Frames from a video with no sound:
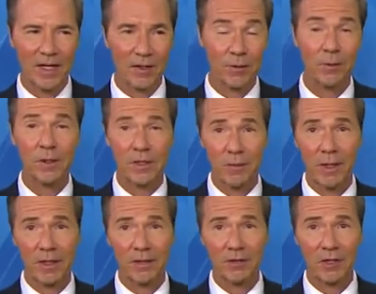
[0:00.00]
through this
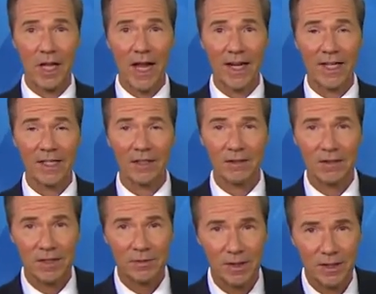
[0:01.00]
month of July here,
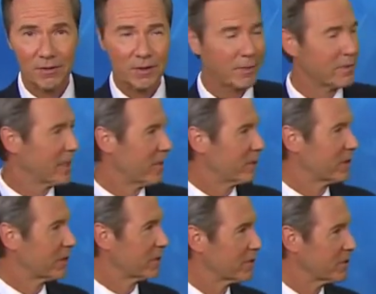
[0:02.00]
some extreme
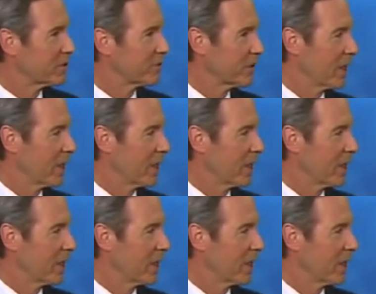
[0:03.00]
temperatures.